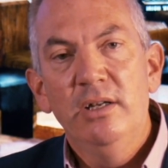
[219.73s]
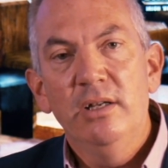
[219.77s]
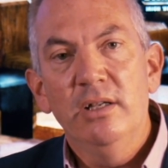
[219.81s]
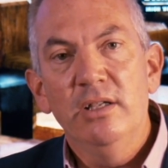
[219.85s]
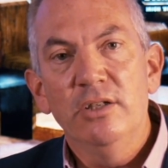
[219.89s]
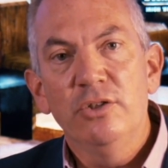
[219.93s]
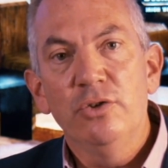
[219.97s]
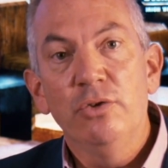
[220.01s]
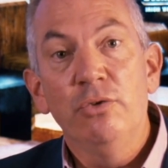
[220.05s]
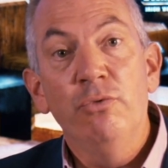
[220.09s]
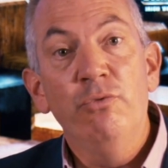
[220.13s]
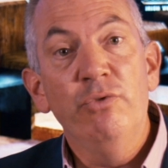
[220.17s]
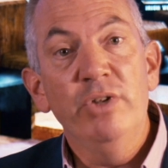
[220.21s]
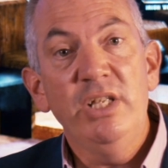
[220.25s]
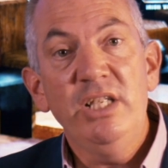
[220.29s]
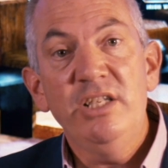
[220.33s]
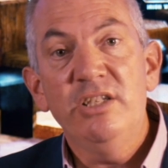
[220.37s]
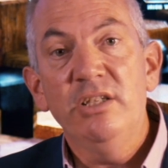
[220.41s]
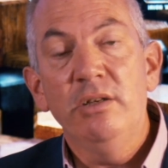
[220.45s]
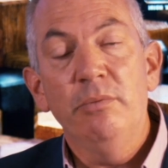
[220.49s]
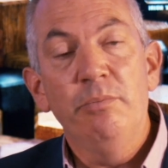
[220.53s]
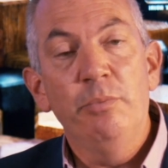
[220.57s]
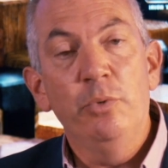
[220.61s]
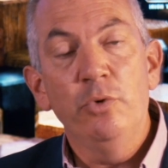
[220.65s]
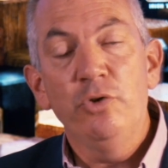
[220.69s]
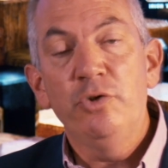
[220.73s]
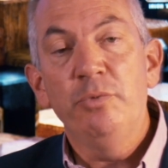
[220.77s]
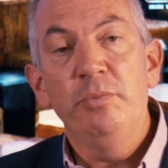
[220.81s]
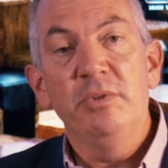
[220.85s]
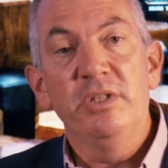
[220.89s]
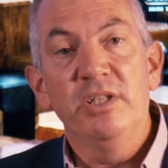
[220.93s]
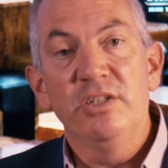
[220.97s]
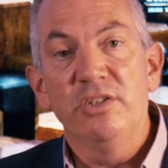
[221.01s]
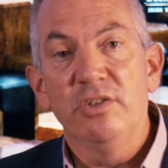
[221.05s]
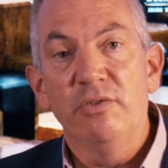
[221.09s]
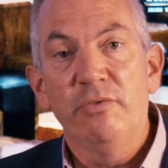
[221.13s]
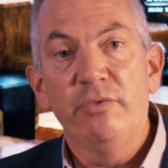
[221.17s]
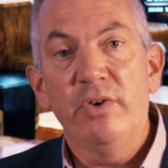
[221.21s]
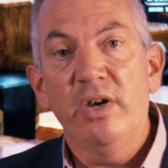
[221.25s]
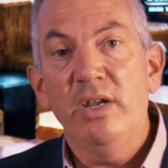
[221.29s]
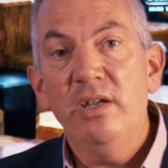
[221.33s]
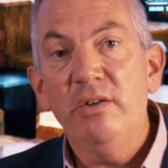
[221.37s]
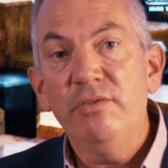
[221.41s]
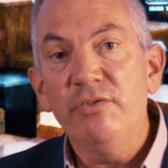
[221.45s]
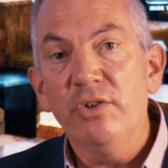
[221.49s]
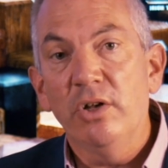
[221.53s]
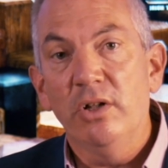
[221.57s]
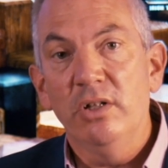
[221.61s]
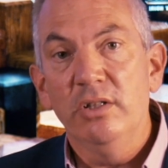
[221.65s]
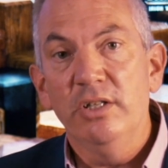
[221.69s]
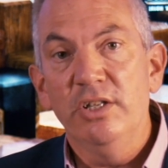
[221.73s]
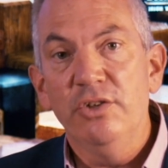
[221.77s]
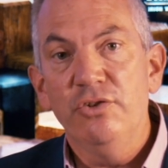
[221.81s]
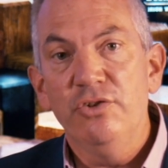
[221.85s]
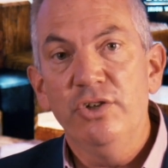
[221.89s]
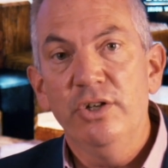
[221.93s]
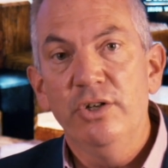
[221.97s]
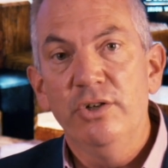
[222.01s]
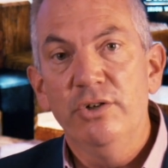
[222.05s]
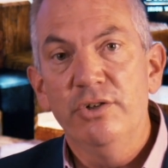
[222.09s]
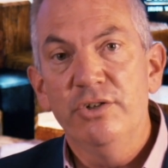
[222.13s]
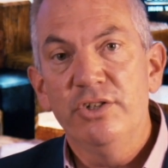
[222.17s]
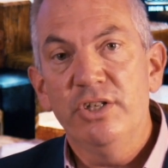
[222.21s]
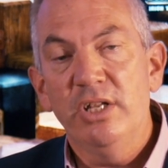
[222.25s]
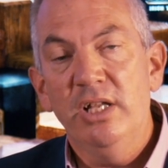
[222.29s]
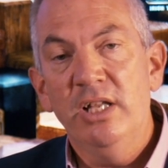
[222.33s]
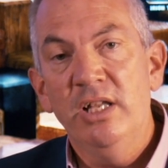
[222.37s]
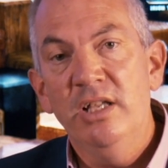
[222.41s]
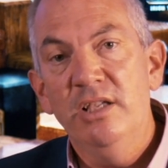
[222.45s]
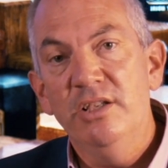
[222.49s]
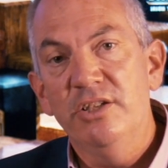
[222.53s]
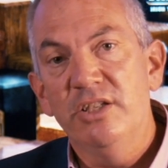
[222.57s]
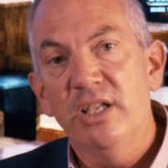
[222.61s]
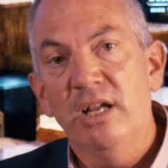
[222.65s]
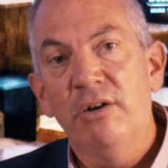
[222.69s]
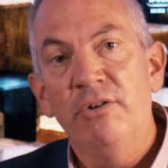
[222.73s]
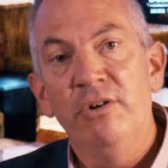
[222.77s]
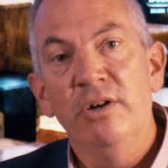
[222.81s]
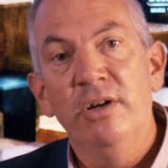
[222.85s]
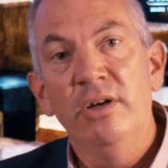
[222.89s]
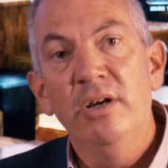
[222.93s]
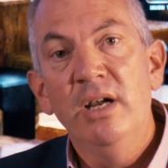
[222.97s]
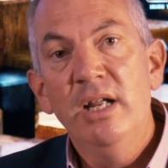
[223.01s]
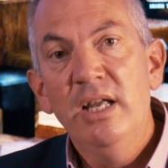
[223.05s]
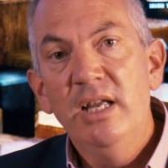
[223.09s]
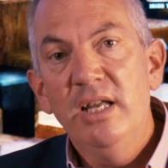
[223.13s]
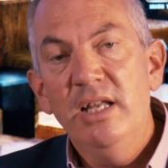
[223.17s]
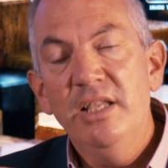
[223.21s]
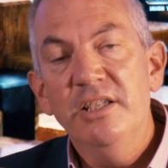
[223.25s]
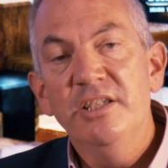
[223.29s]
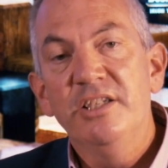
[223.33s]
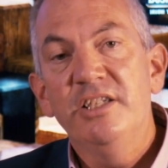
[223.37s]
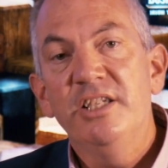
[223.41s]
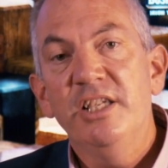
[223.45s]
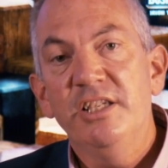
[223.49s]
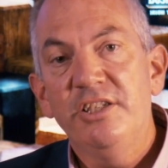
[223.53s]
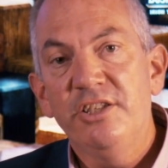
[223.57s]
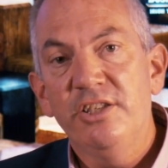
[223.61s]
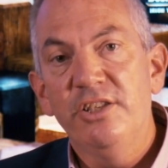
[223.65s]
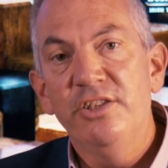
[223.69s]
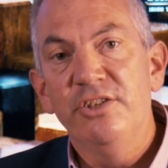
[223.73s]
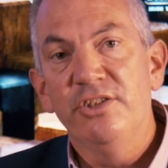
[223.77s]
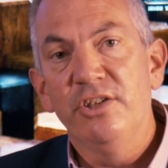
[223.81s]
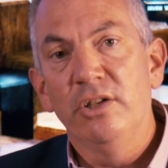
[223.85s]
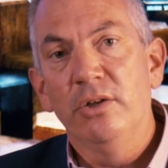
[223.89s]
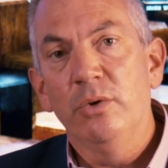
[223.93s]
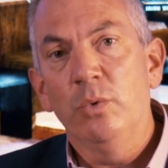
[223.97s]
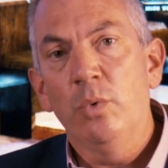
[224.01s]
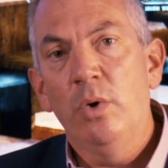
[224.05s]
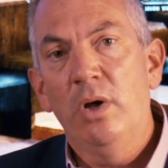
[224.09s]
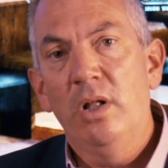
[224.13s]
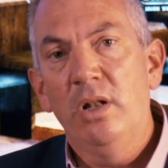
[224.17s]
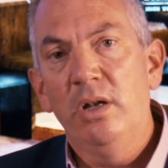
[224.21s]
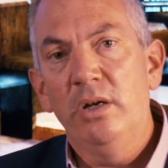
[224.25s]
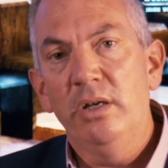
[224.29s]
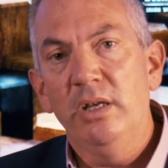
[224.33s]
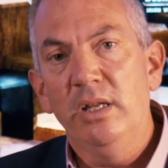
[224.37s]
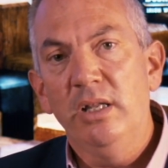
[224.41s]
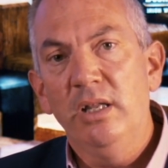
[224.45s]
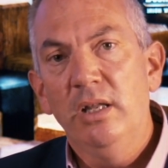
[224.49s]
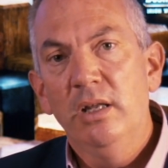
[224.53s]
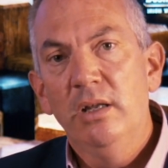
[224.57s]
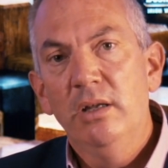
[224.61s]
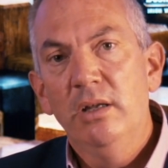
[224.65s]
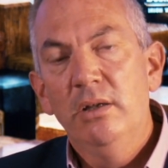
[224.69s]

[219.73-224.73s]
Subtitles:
So the reason Bushmills has survived all these years is our insistence on quality.